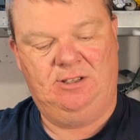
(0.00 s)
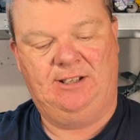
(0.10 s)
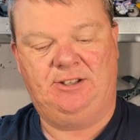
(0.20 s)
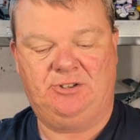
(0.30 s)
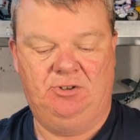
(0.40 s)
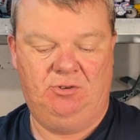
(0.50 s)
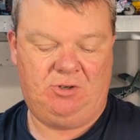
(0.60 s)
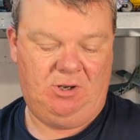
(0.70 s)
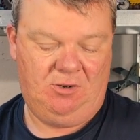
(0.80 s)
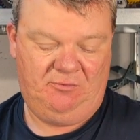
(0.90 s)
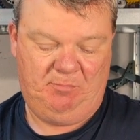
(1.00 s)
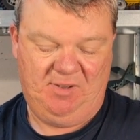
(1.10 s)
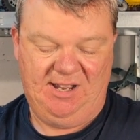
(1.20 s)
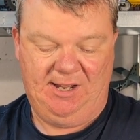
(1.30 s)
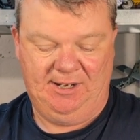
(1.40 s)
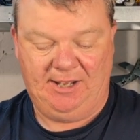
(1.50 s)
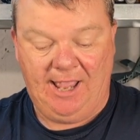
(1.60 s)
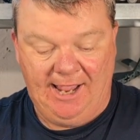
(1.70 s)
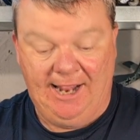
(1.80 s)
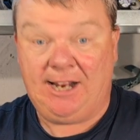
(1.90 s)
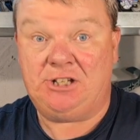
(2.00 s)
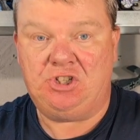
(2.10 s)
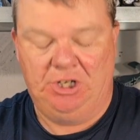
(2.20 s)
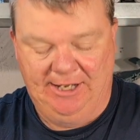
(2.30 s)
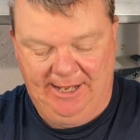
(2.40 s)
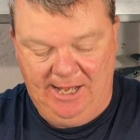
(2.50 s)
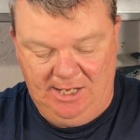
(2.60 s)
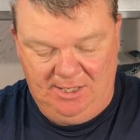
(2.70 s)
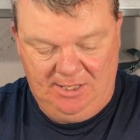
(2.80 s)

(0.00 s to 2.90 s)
That doesn't look half bad, actually.